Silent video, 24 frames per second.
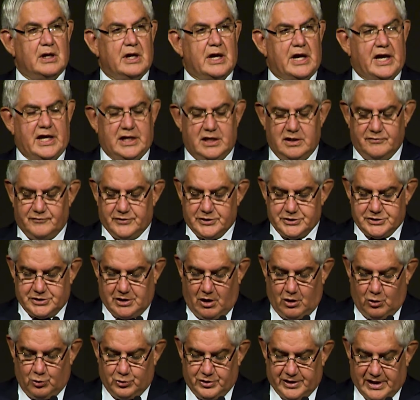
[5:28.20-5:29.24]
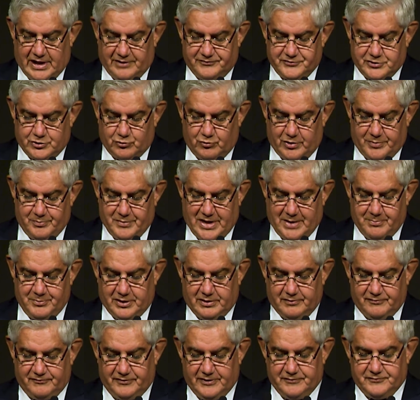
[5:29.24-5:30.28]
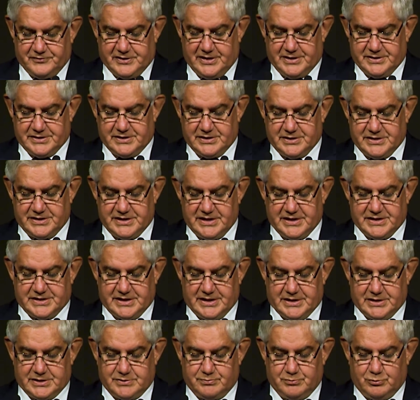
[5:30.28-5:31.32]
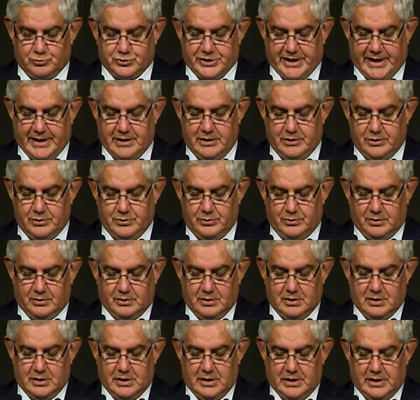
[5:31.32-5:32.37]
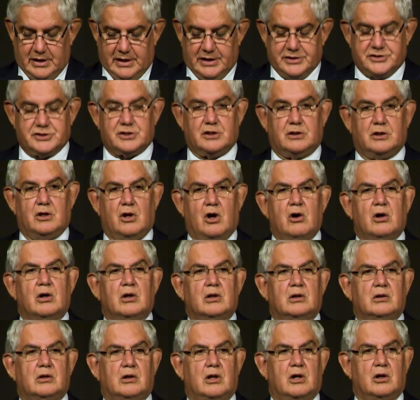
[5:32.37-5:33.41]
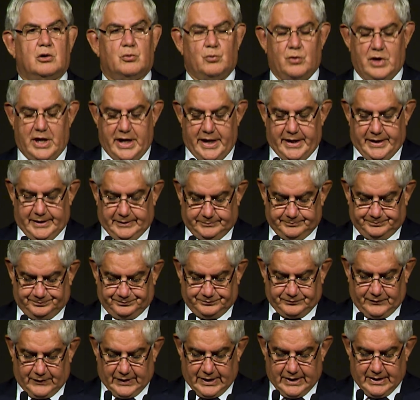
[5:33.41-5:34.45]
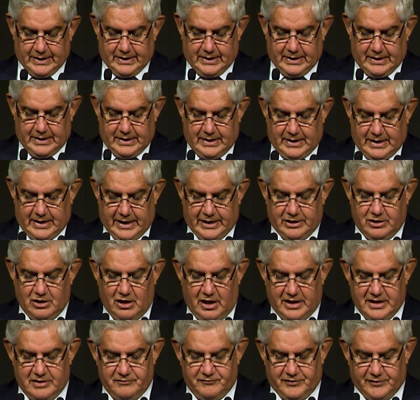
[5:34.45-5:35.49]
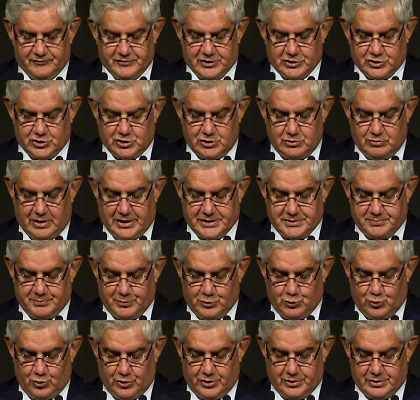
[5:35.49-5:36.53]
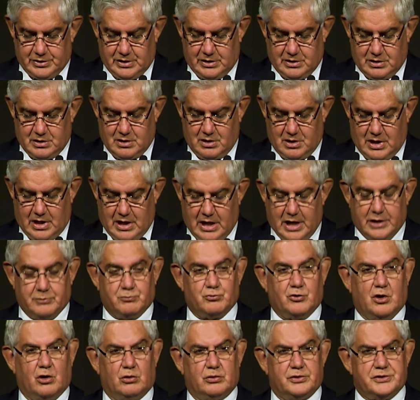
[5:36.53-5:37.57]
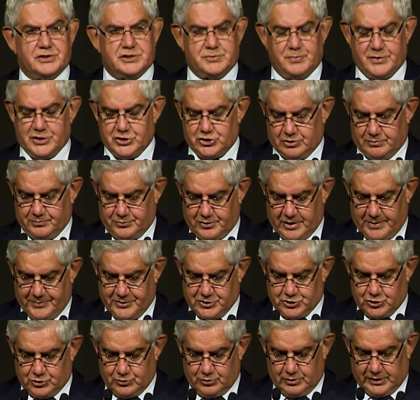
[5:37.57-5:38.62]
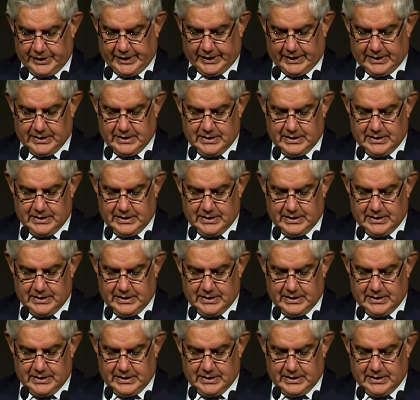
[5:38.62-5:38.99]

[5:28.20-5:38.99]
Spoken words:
Any of us old enough to remember the 50s and 60s will tell you it's a long, long way. In 1952, I was born at Roland's Mission prematurely.